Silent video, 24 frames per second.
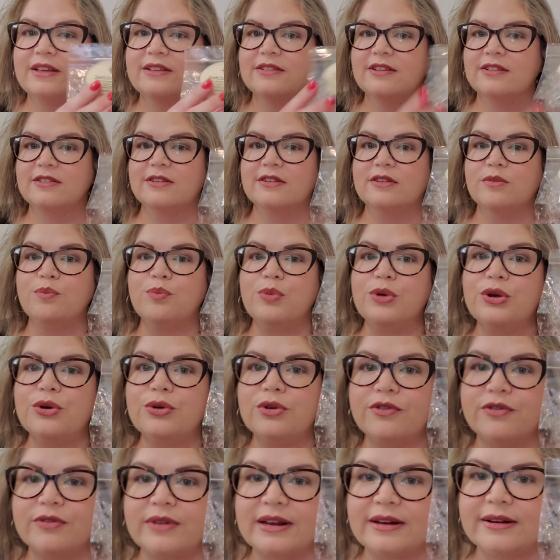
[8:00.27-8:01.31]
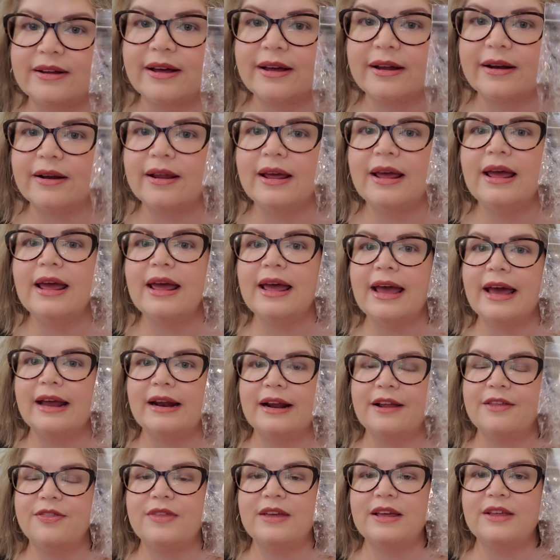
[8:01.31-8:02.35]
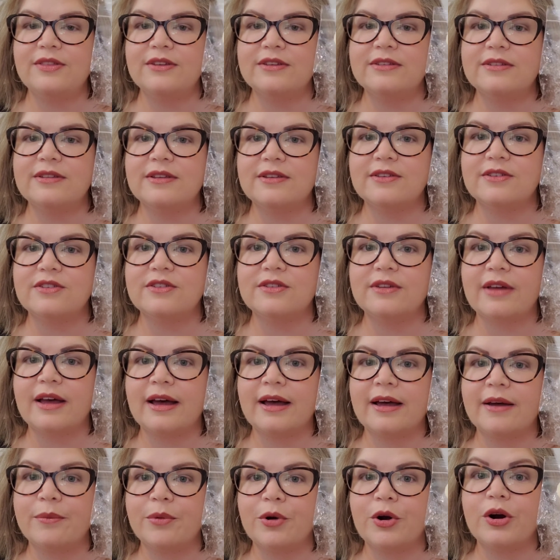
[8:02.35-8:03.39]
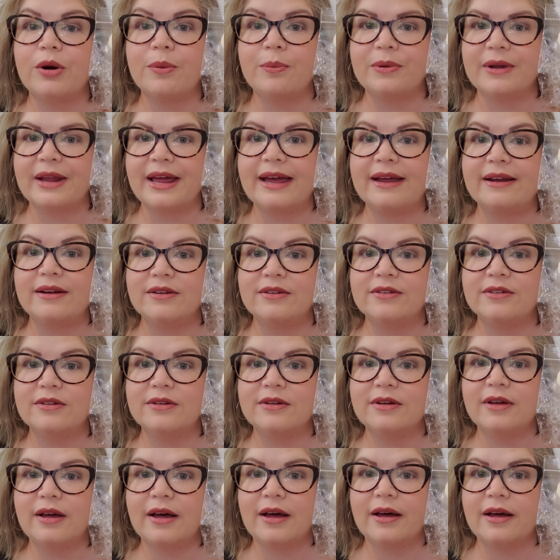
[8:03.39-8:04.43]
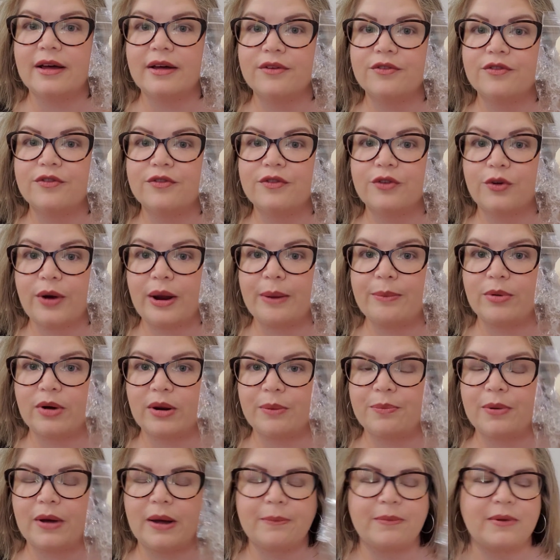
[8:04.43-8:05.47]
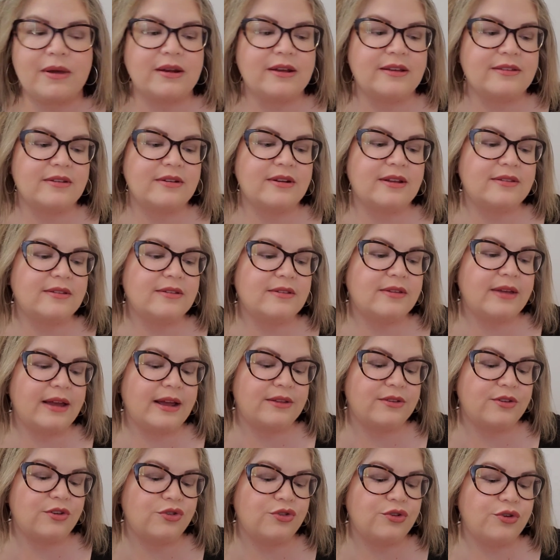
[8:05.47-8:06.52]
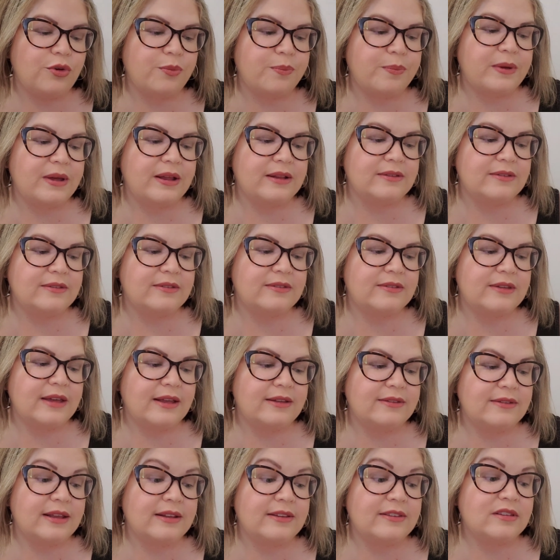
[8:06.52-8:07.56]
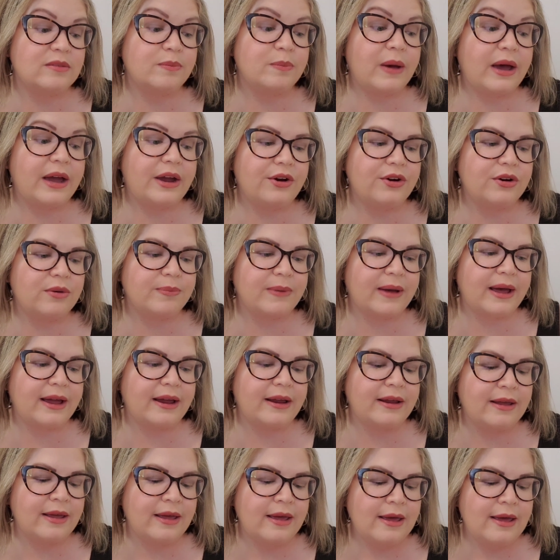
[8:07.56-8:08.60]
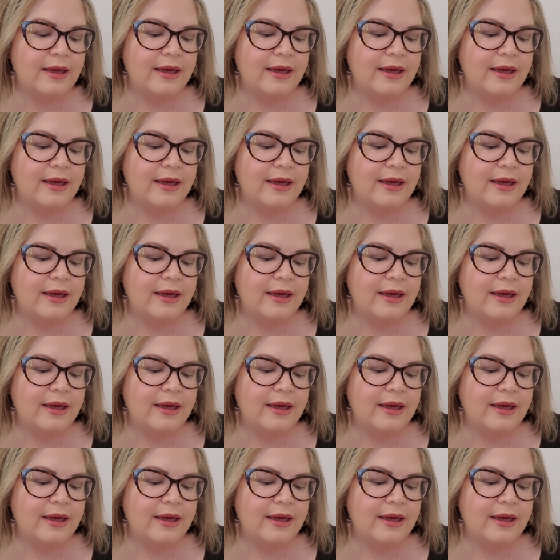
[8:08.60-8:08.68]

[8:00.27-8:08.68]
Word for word: this. This is beautifully done, and I think this is um, her blend of cranberry pumpkin because it doesn't say it's a dupe. It says inspired by.